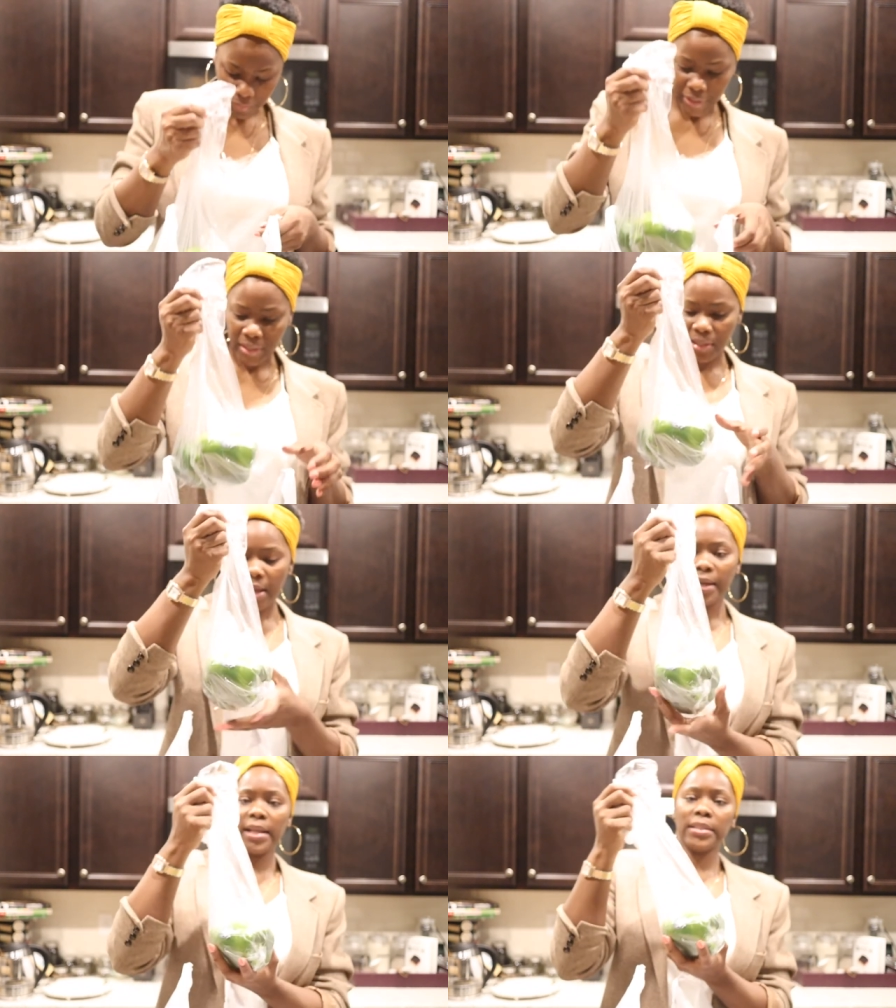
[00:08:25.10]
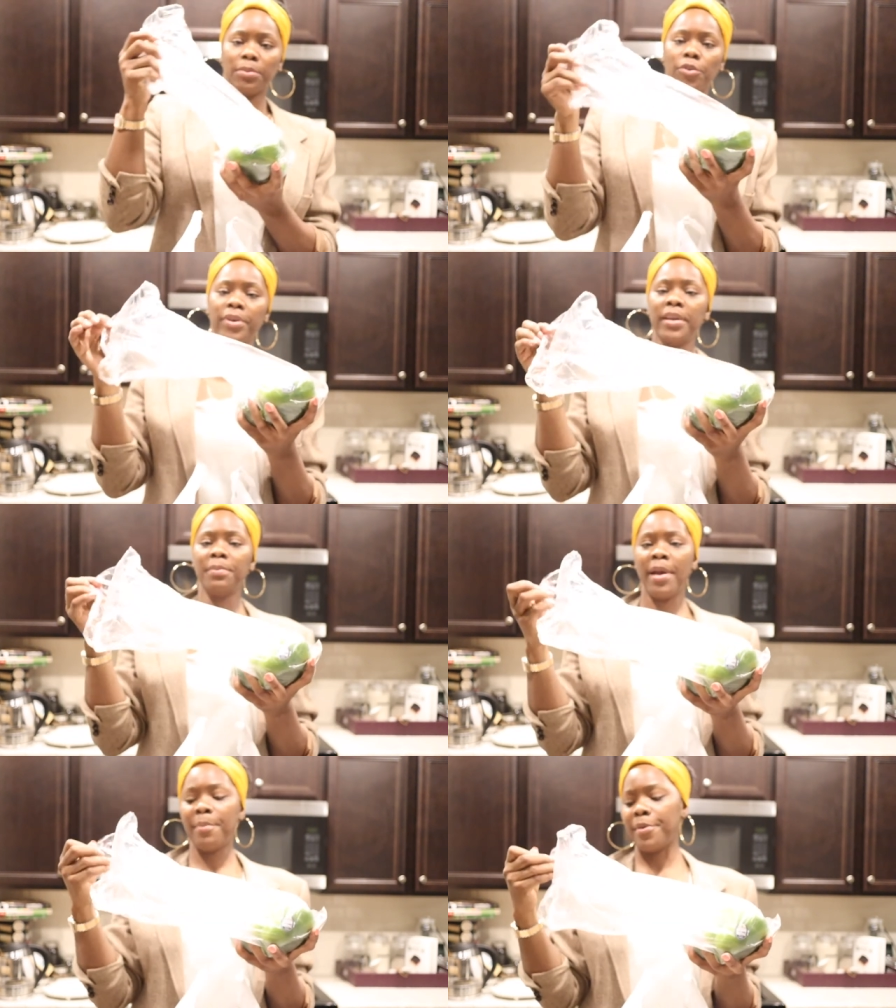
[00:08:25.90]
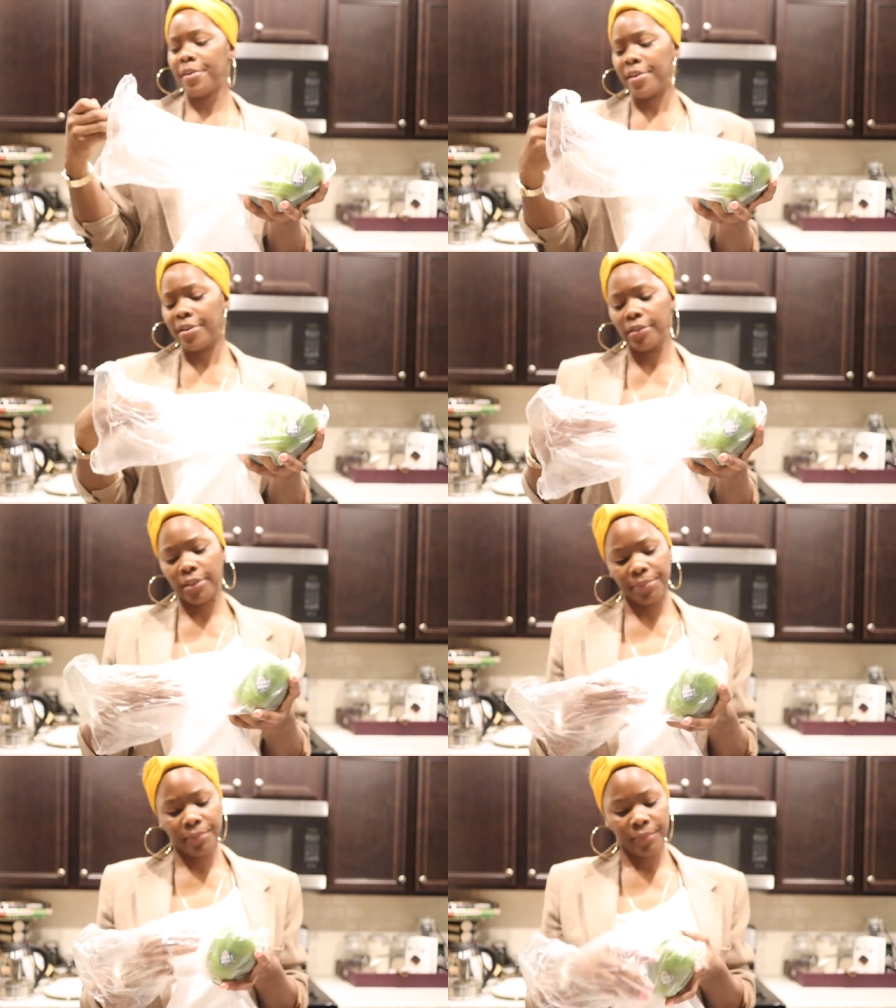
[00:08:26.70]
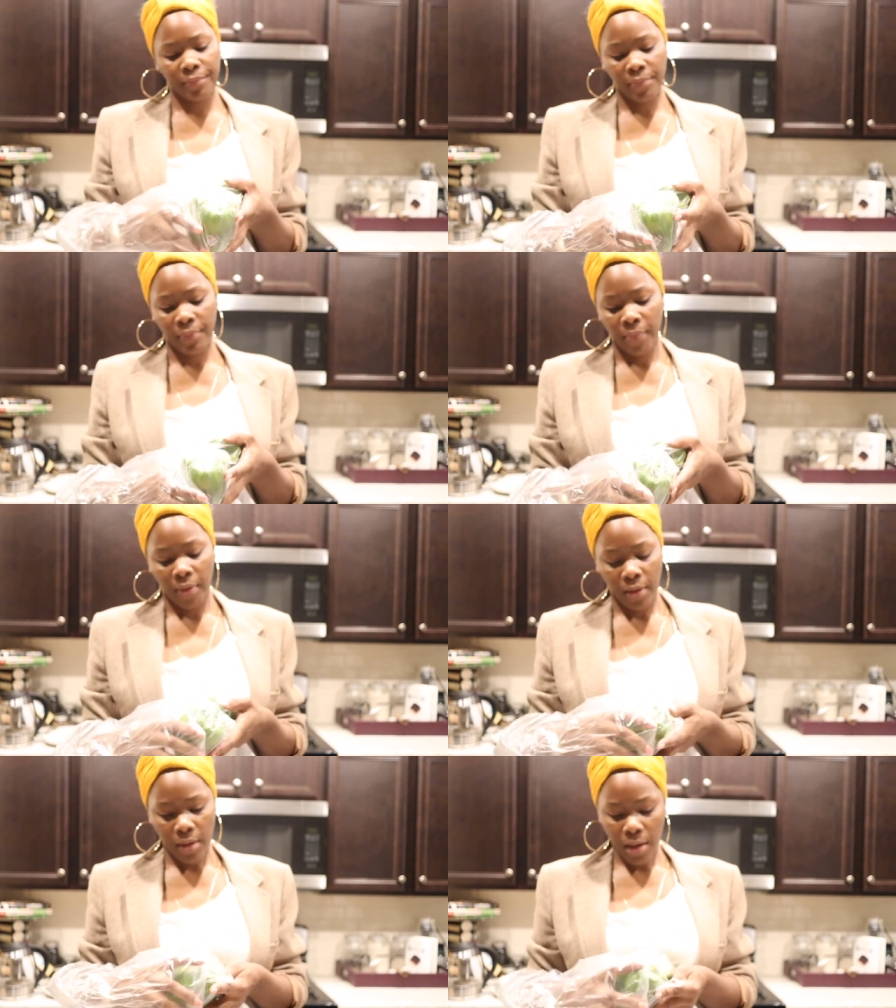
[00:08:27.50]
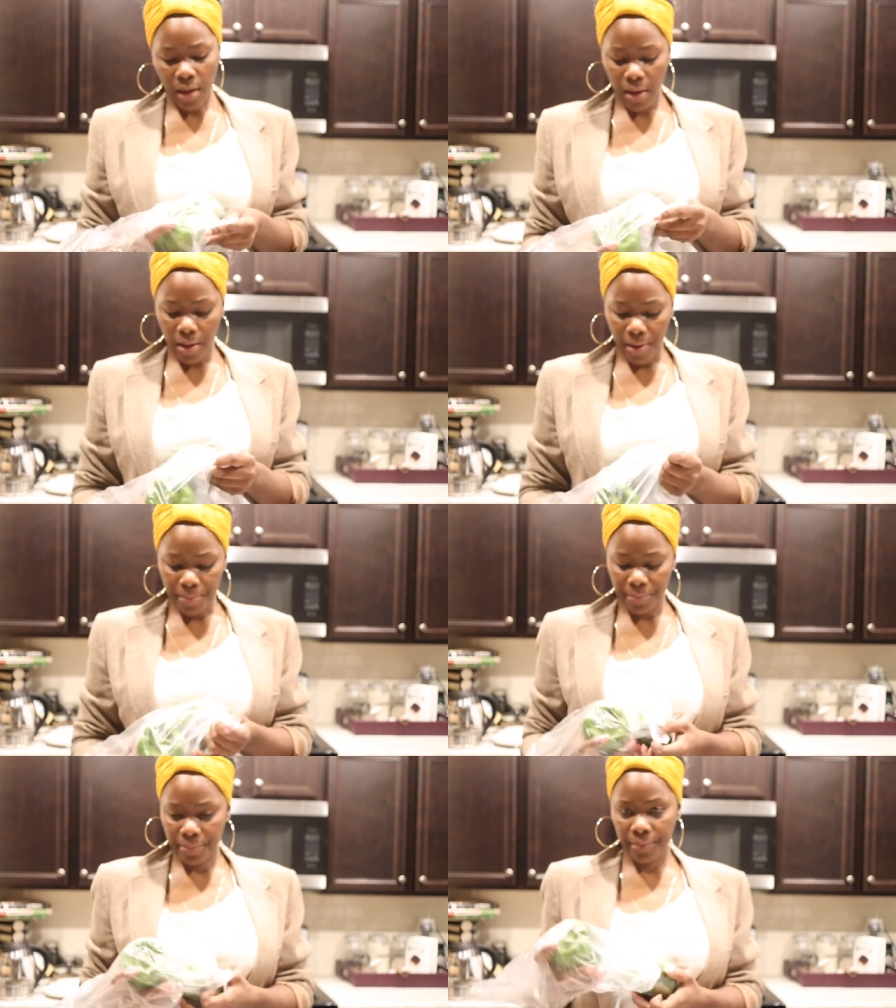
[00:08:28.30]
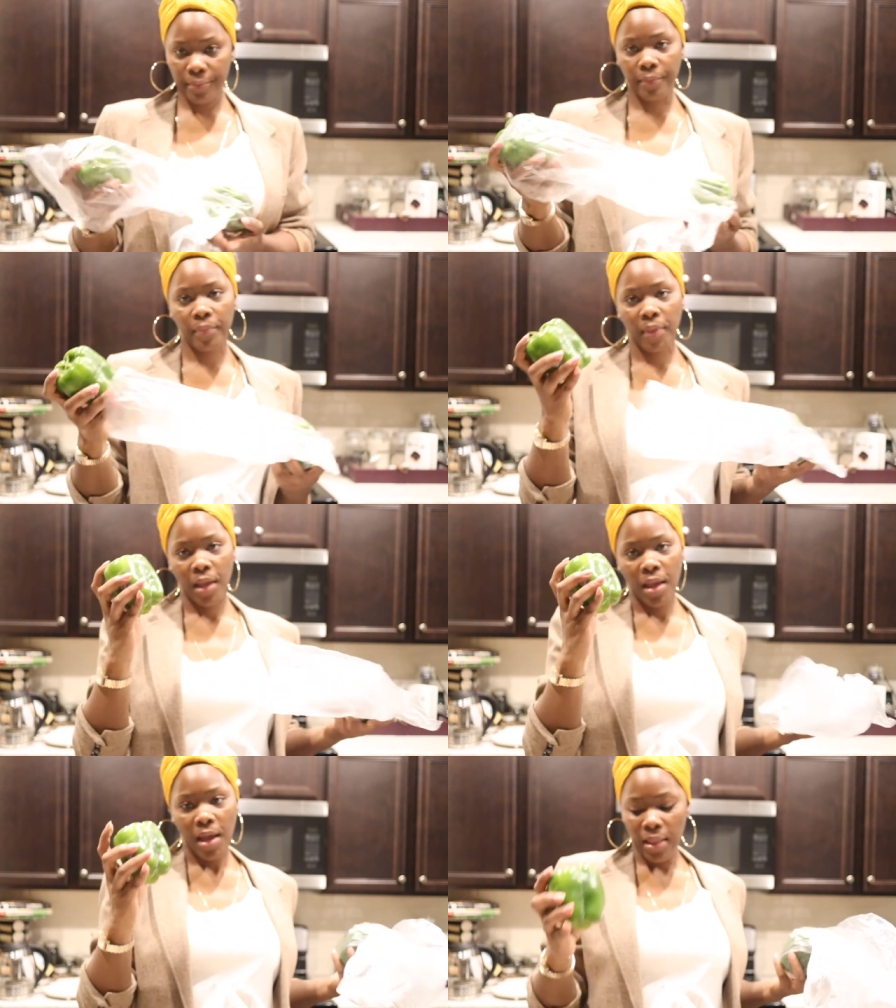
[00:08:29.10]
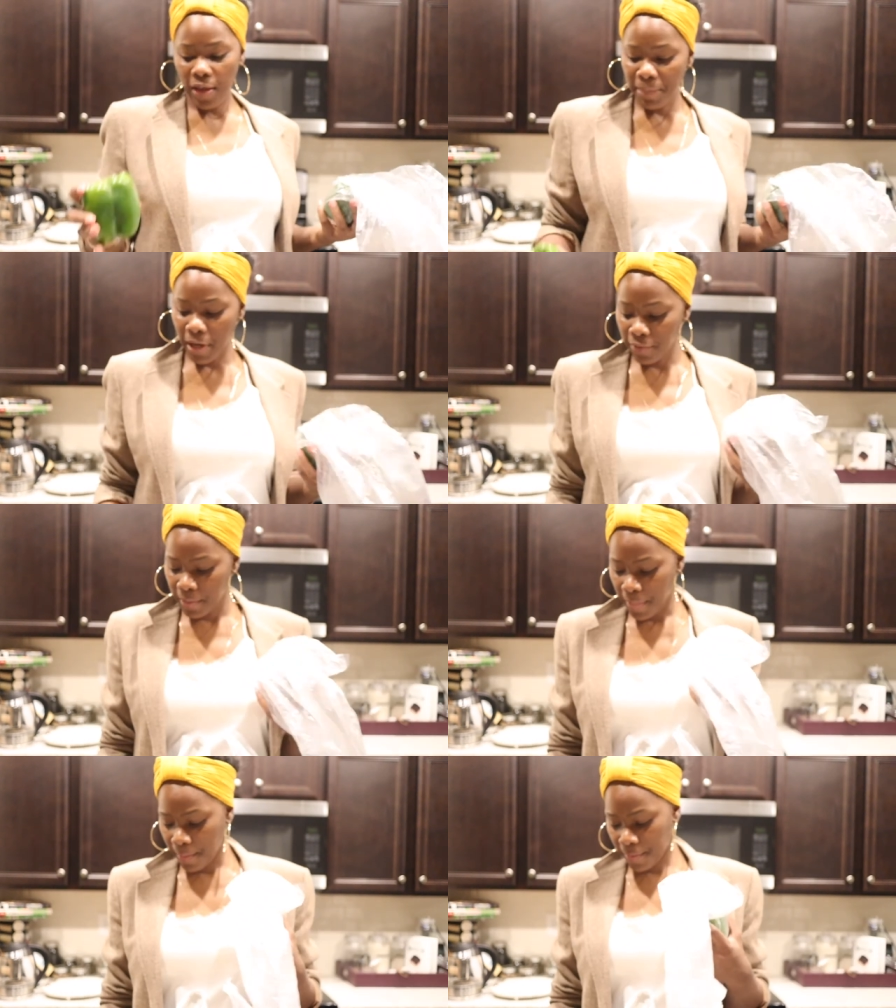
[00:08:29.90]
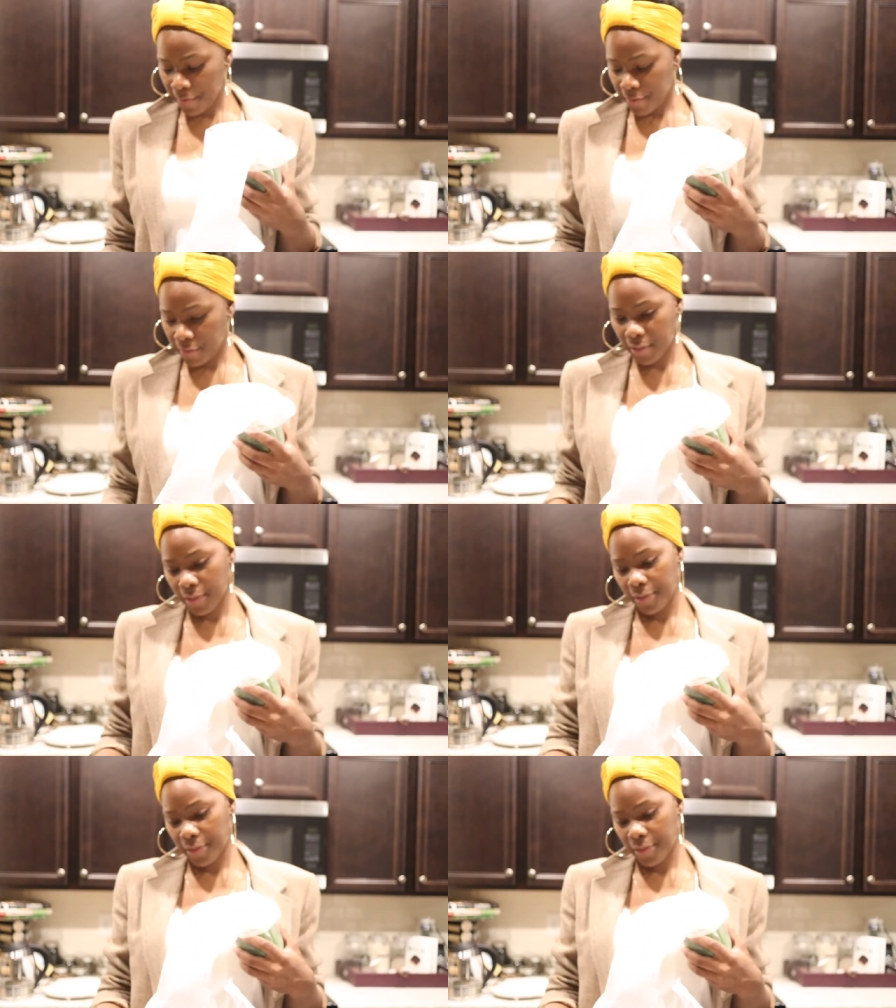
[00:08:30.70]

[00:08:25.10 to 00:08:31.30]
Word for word: some reason. I got some green peppers. Um, I love my green peppers.